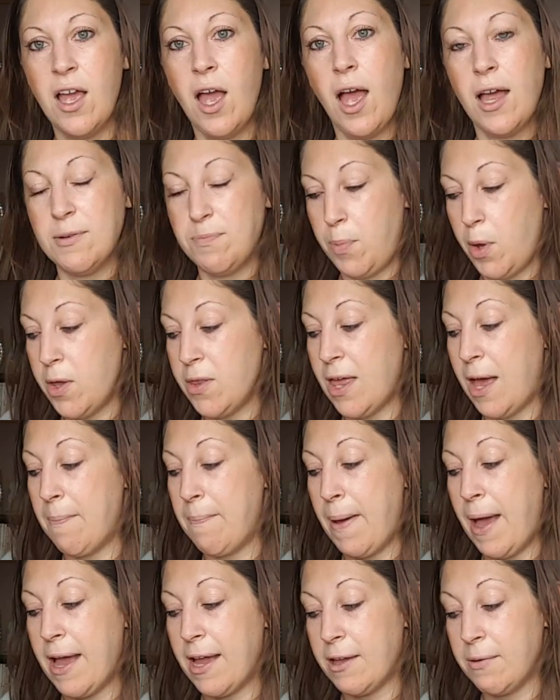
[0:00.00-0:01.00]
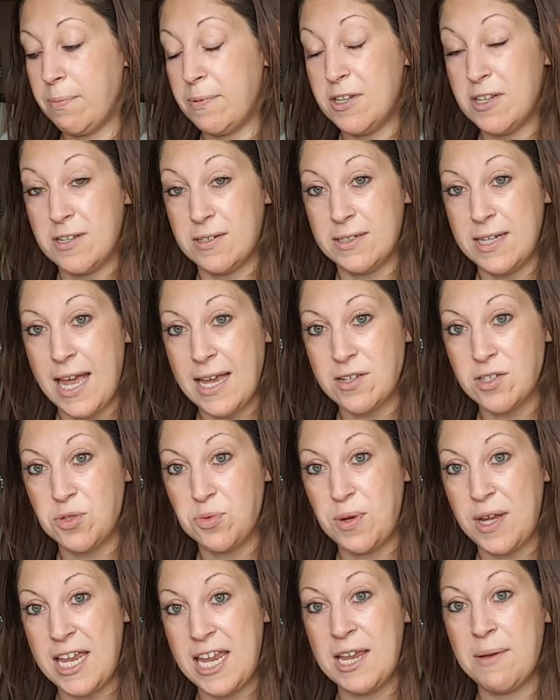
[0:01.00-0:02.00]
and put that back till next
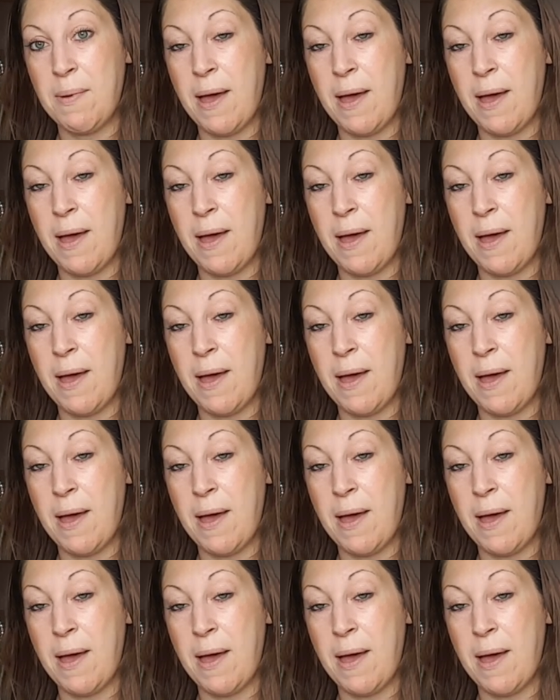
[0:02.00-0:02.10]
week